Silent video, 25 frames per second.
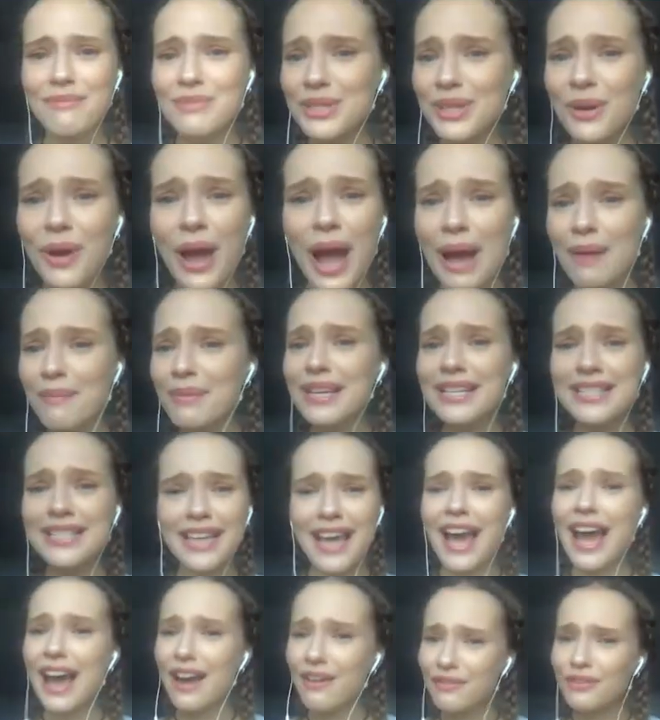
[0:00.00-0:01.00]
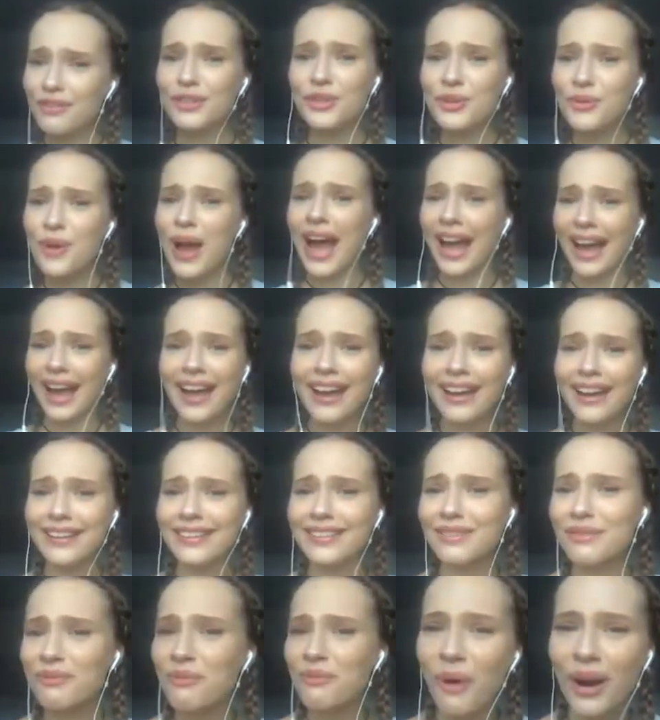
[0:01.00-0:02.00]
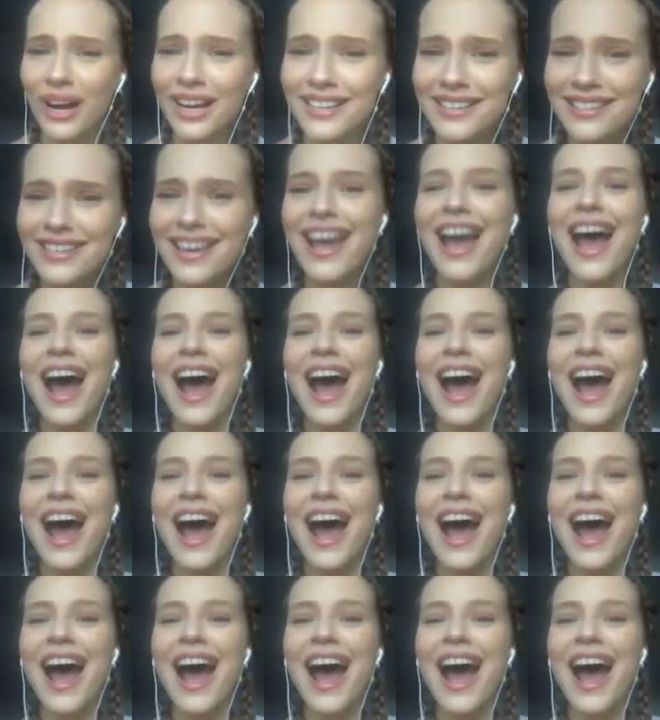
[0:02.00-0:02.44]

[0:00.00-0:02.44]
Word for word: so happy to have you had what